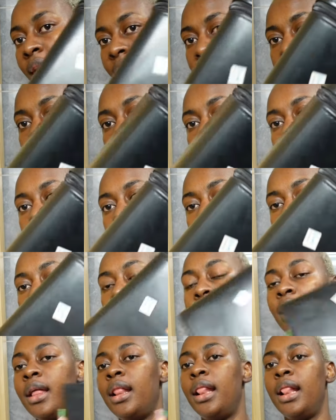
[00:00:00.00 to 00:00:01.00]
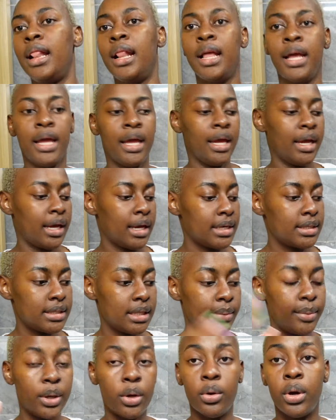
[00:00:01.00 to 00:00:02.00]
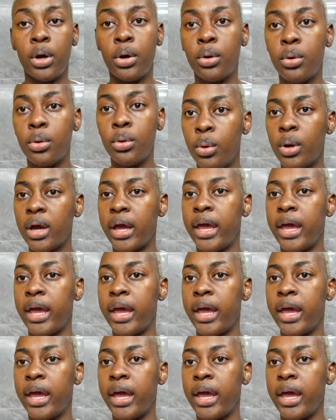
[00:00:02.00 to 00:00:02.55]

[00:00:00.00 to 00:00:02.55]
get her. Guys, let me go and cook.